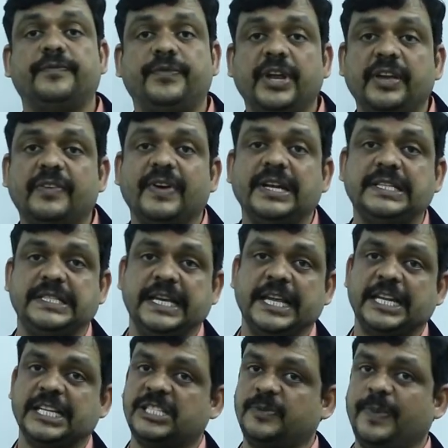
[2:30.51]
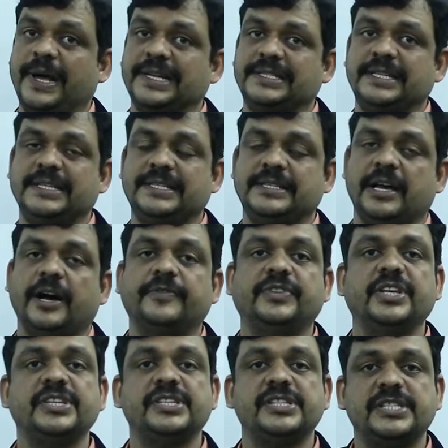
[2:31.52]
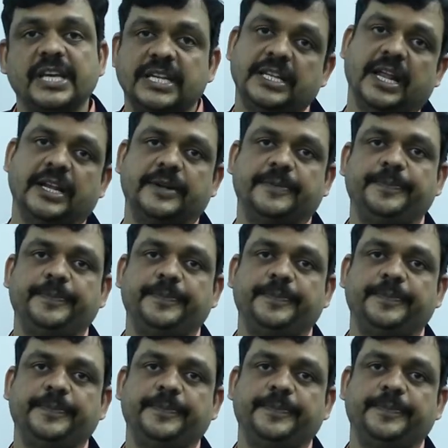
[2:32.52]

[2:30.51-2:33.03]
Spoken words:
frequency responses of the signal.